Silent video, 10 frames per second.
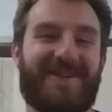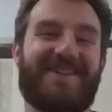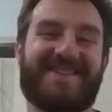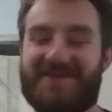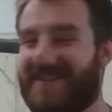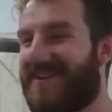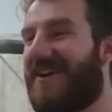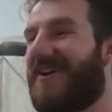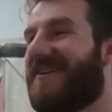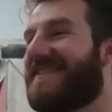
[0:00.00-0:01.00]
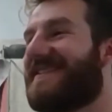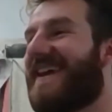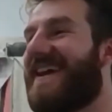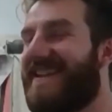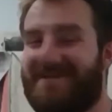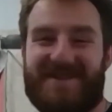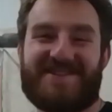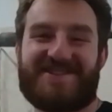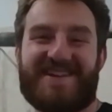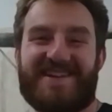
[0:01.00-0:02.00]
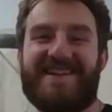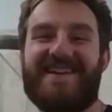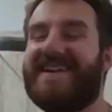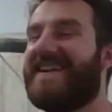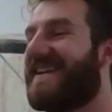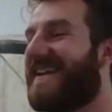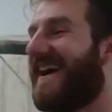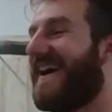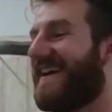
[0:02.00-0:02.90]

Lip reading: person with goals and ambition, yeah,